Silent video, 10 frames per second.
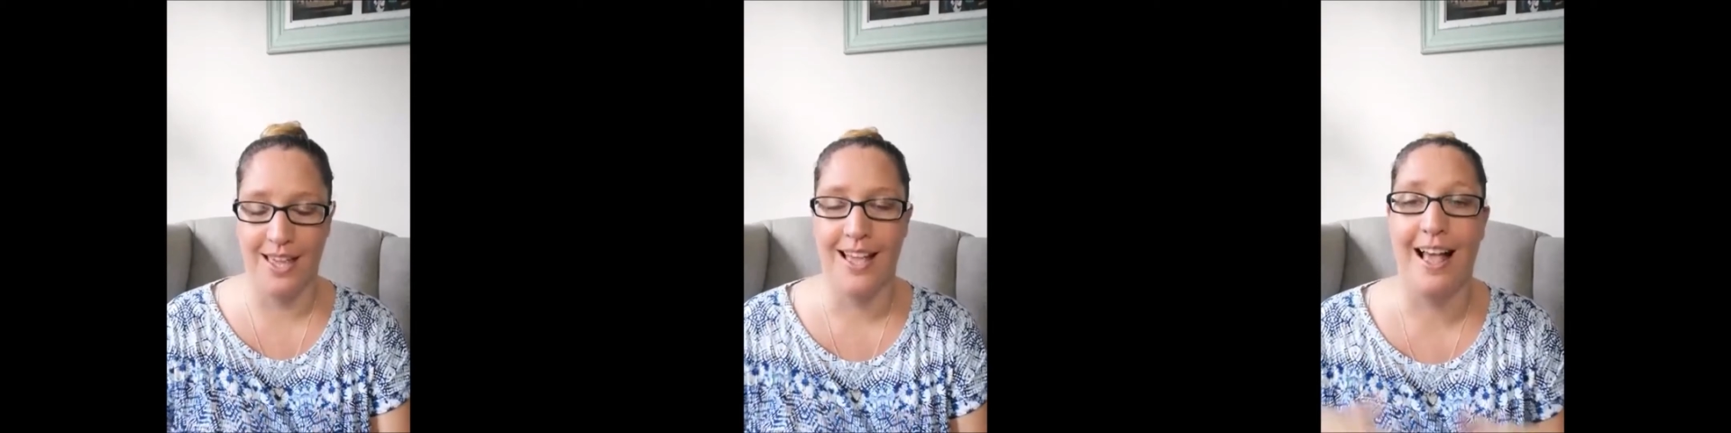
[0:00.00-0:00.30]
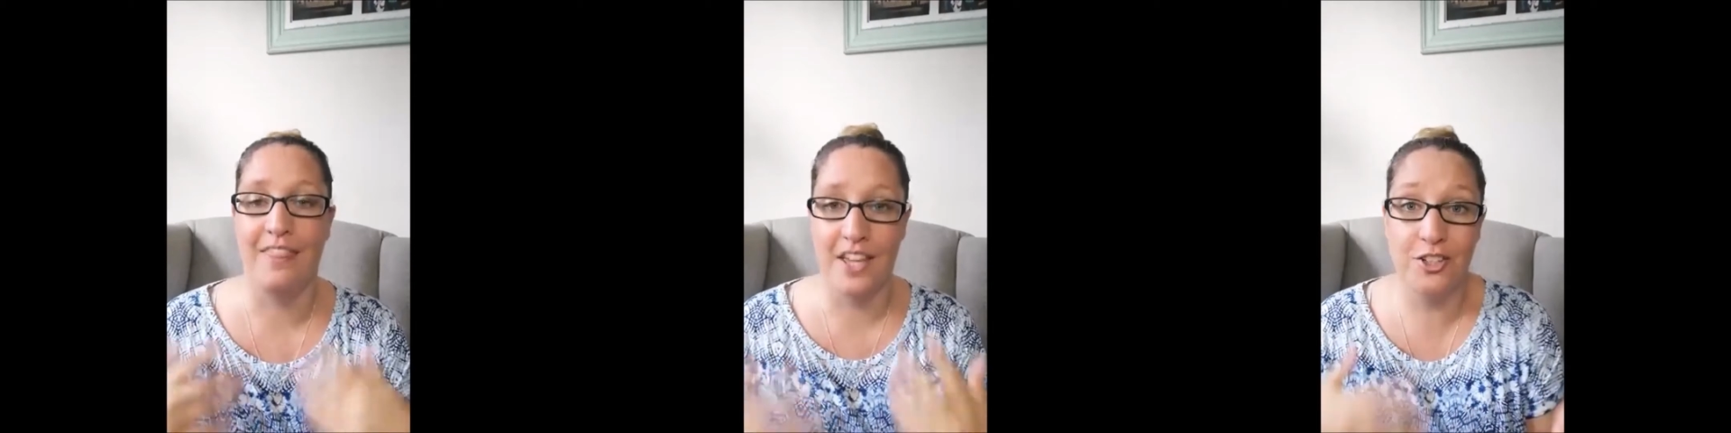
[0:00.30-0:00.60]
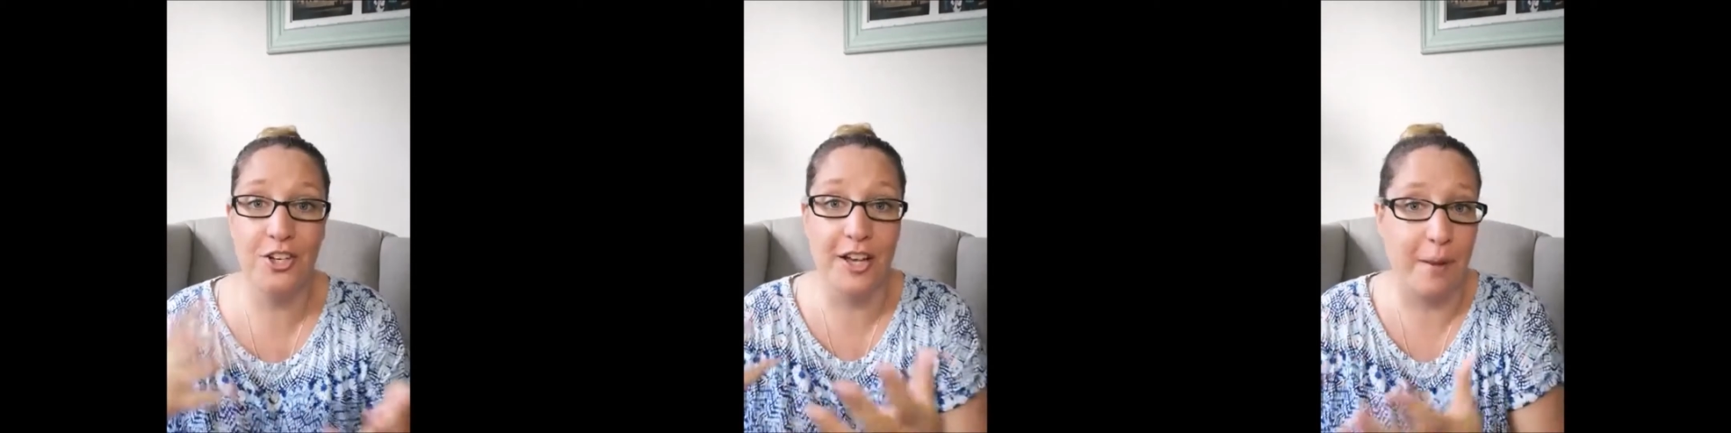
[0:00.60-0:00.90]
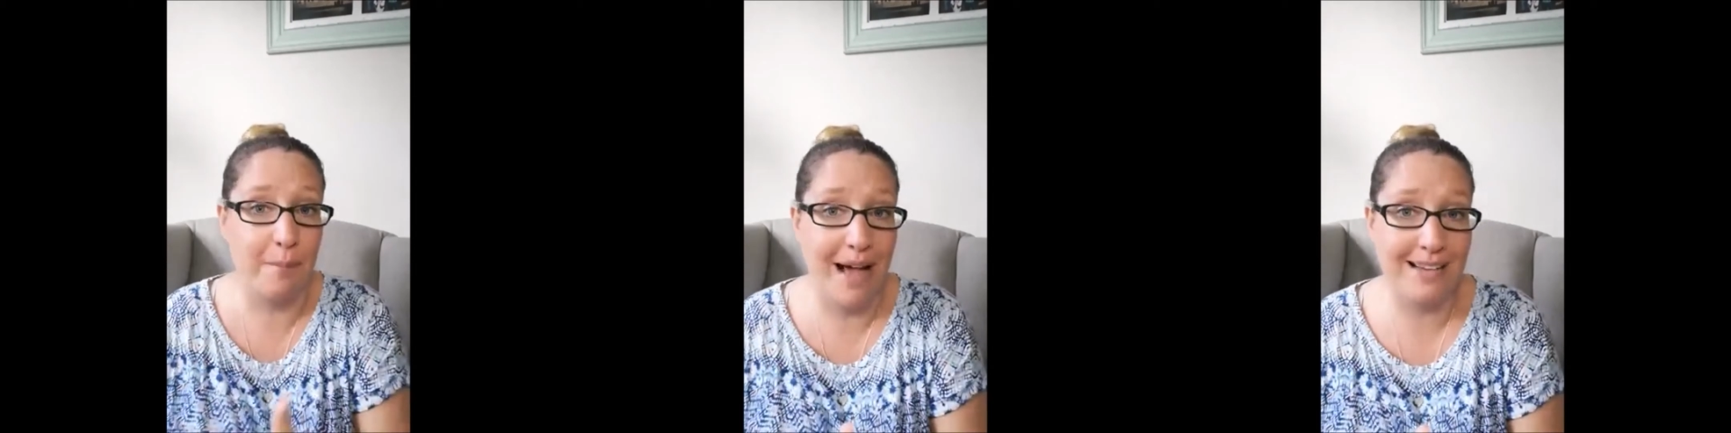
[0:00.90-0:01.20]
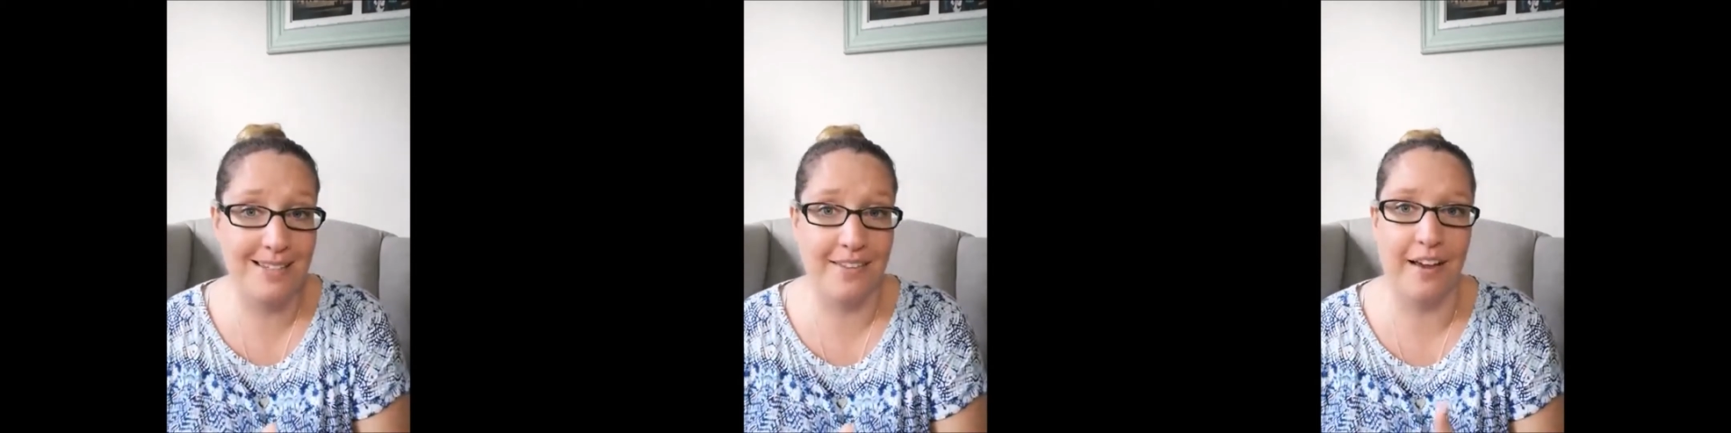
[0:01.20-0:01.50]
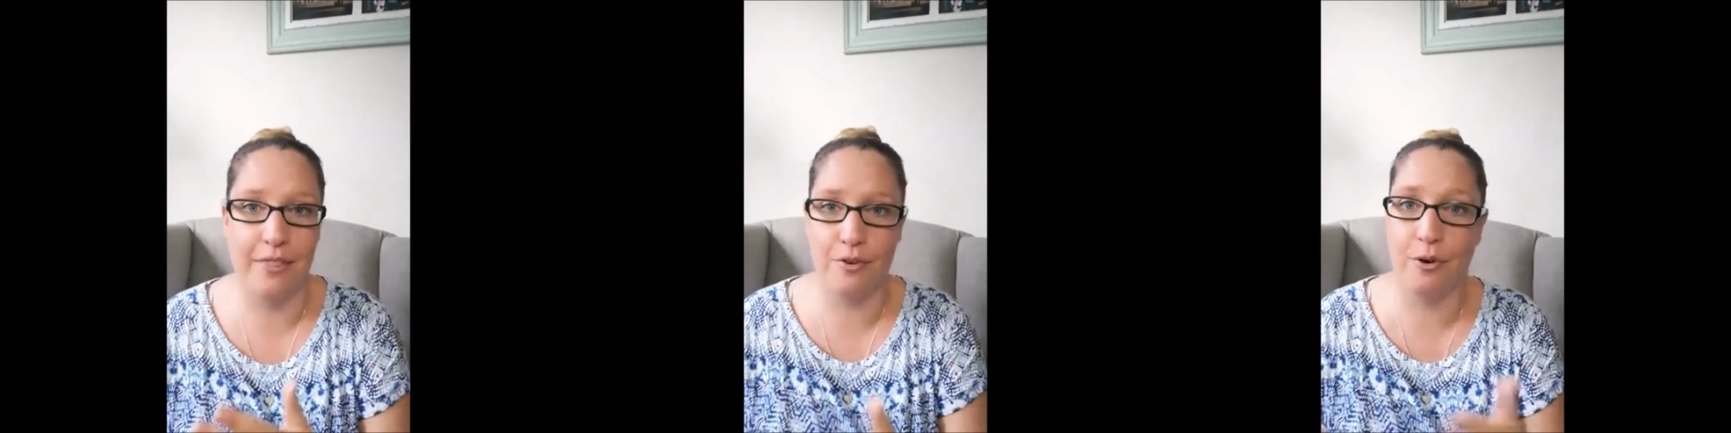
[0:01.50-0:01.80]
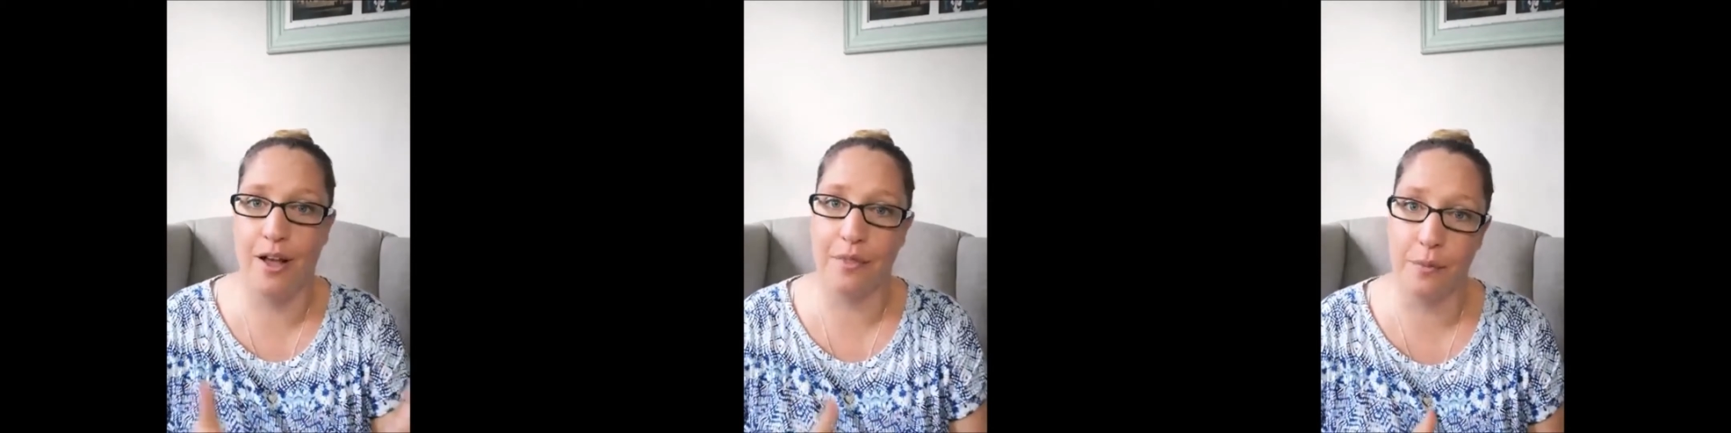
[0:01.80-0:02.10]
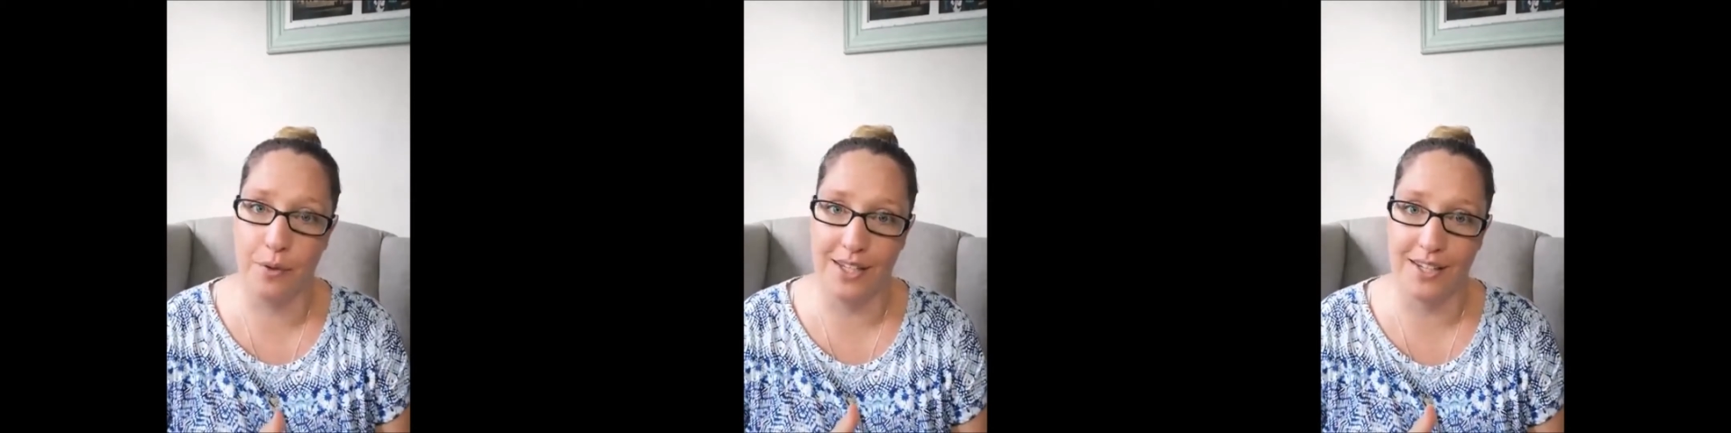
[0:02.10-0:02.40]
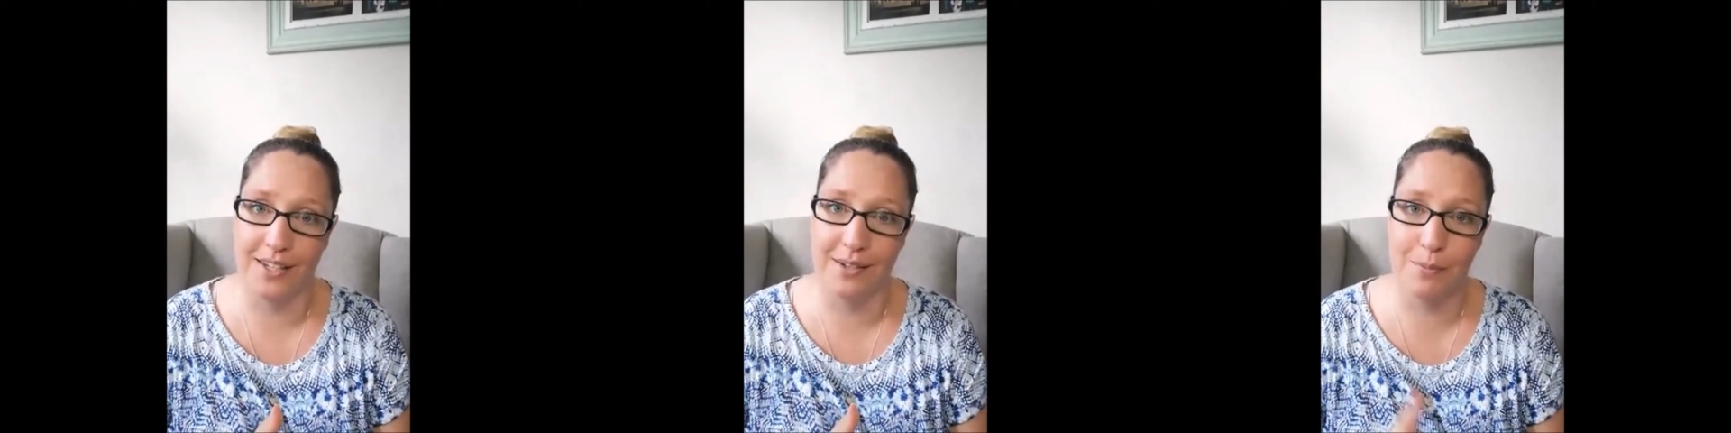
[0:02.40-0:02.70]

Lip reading: And then you can come back to that throughout the week.